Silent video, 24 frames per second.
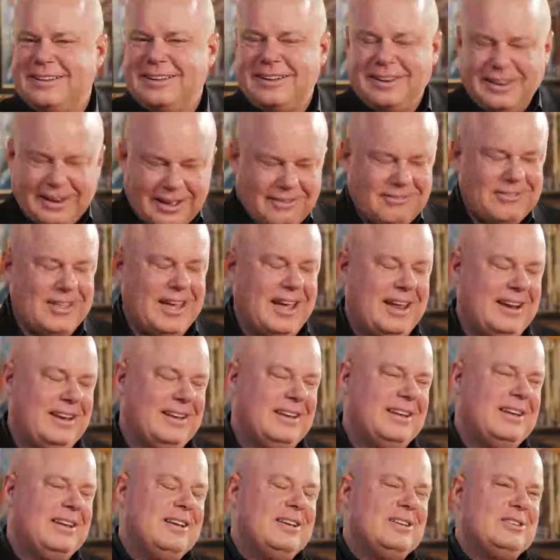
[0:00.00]
I love that.
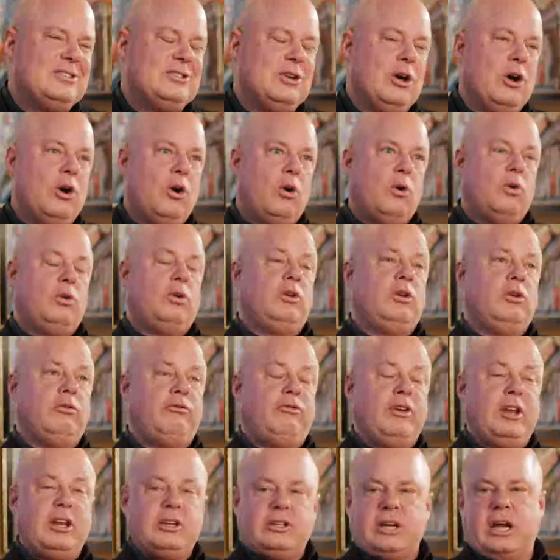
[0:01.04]
So you
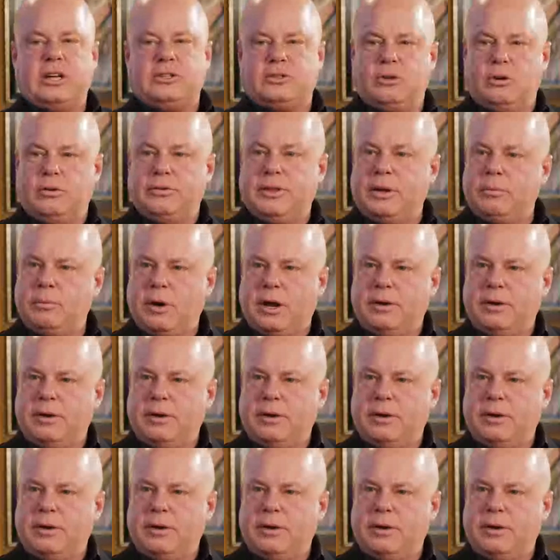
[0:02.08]
finish high school, then what?